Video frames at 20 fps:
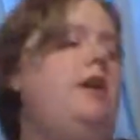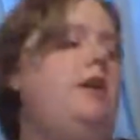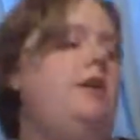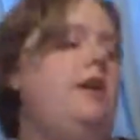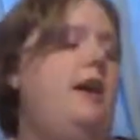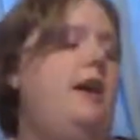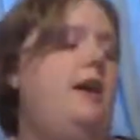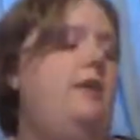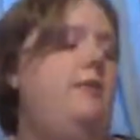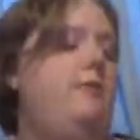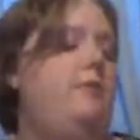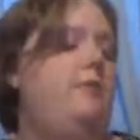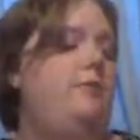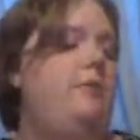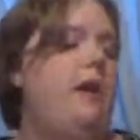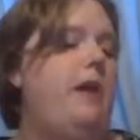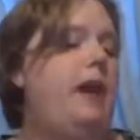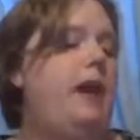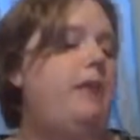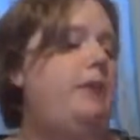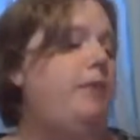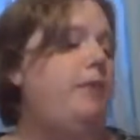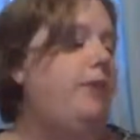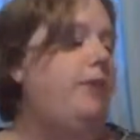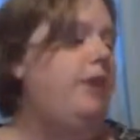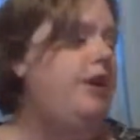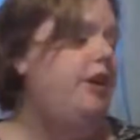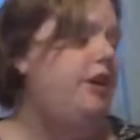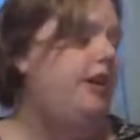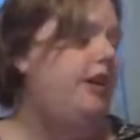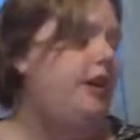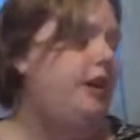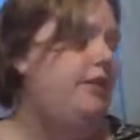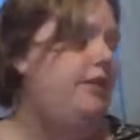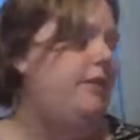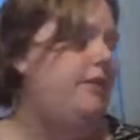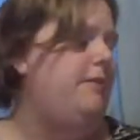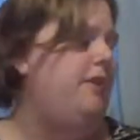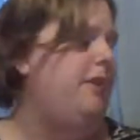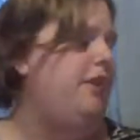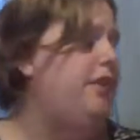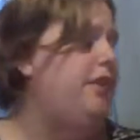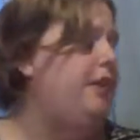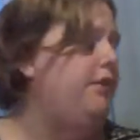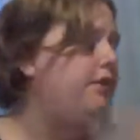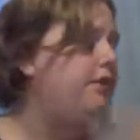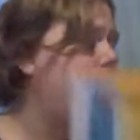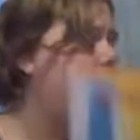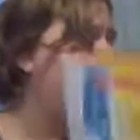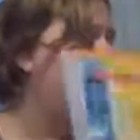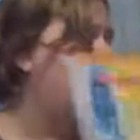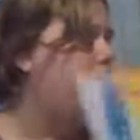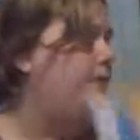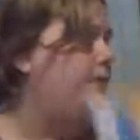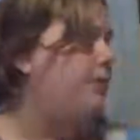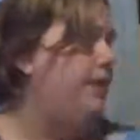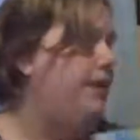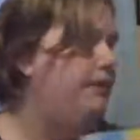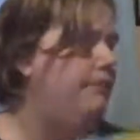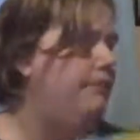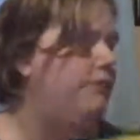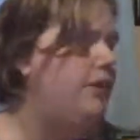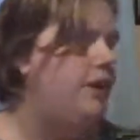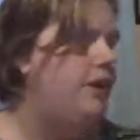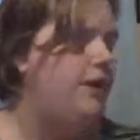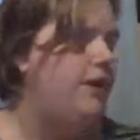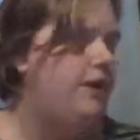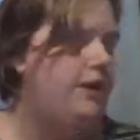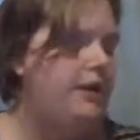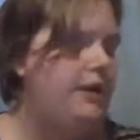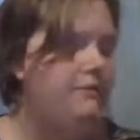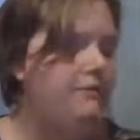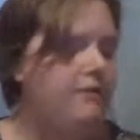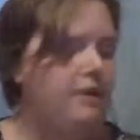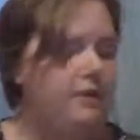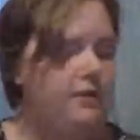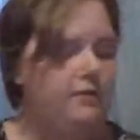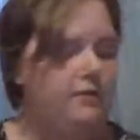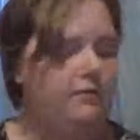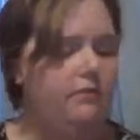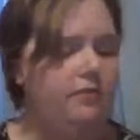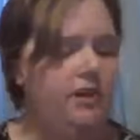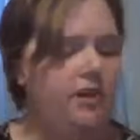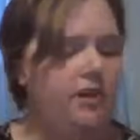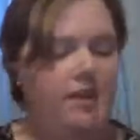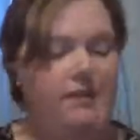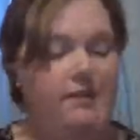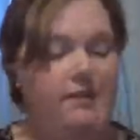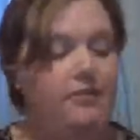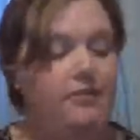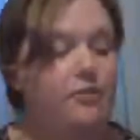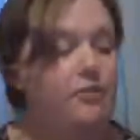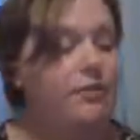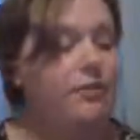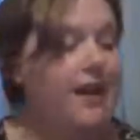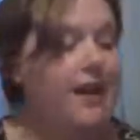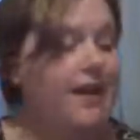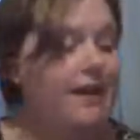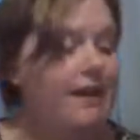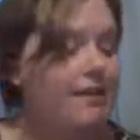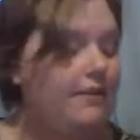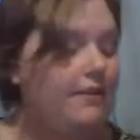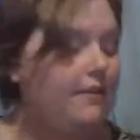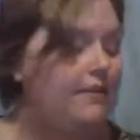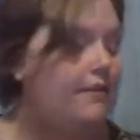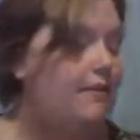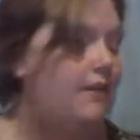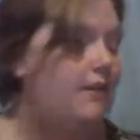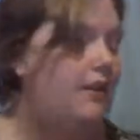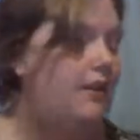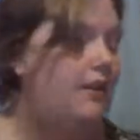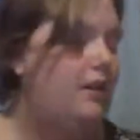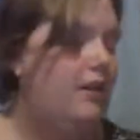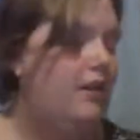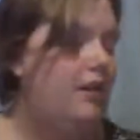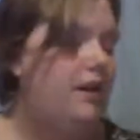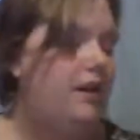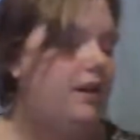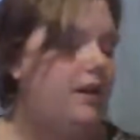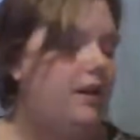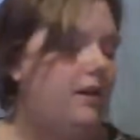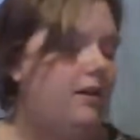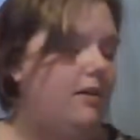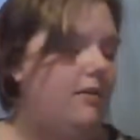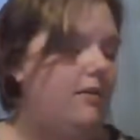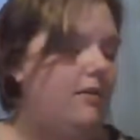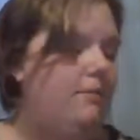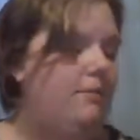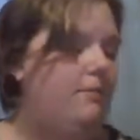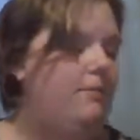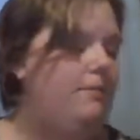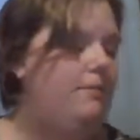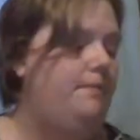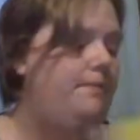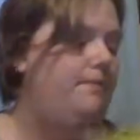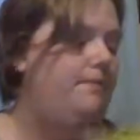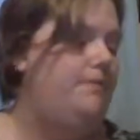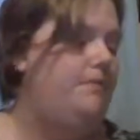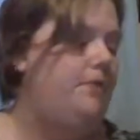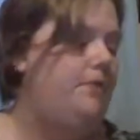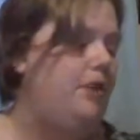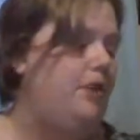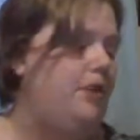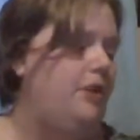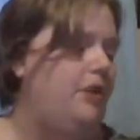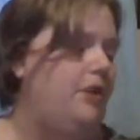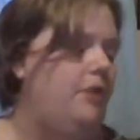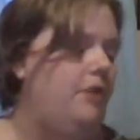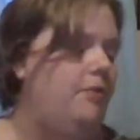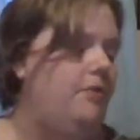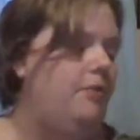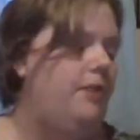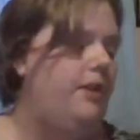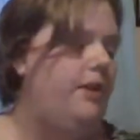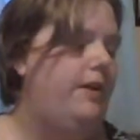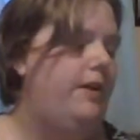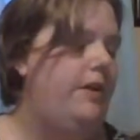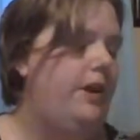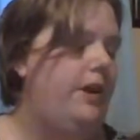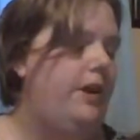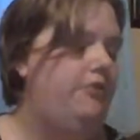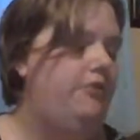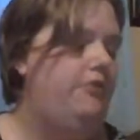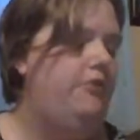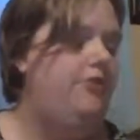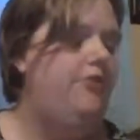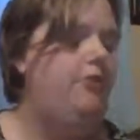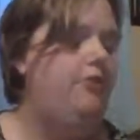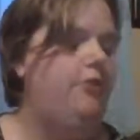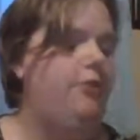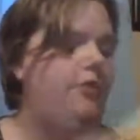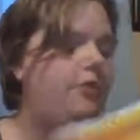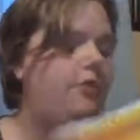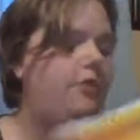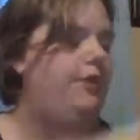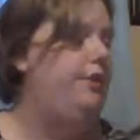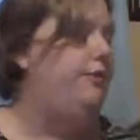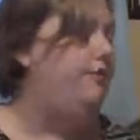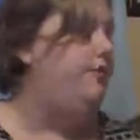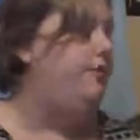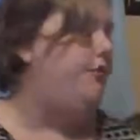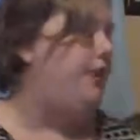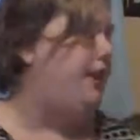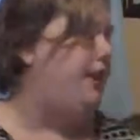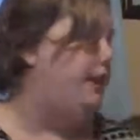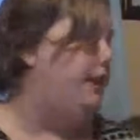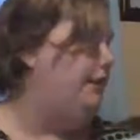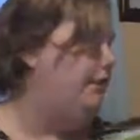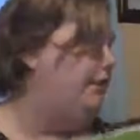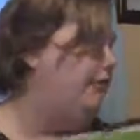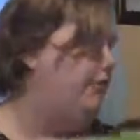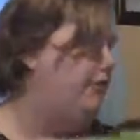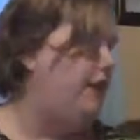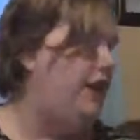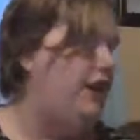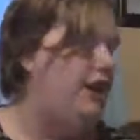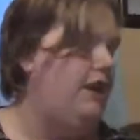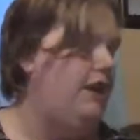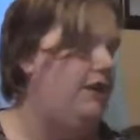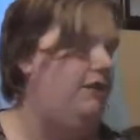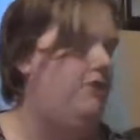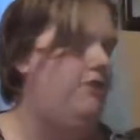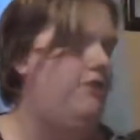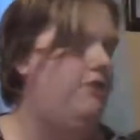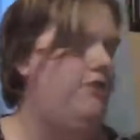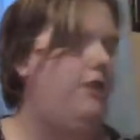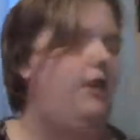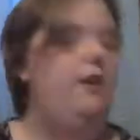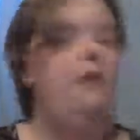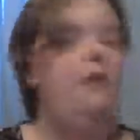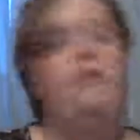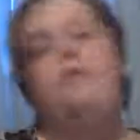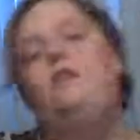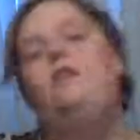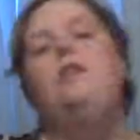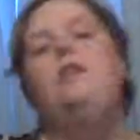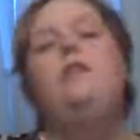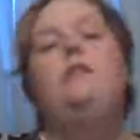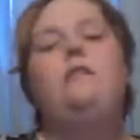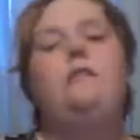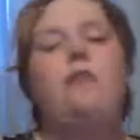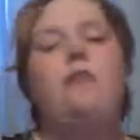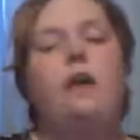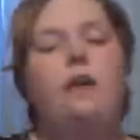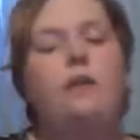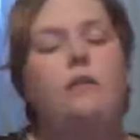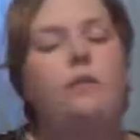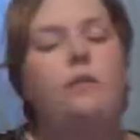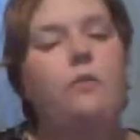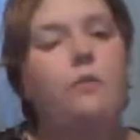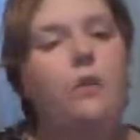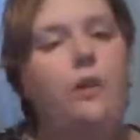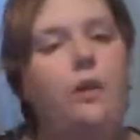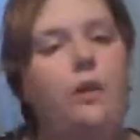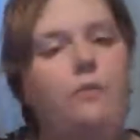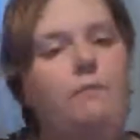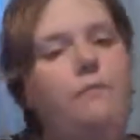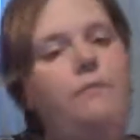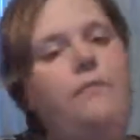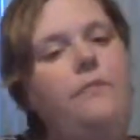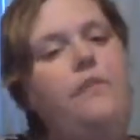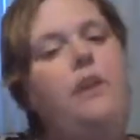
Now, the math one and the American history one, we have not even got into yet. Right now, I just use the world history, English, and the science one.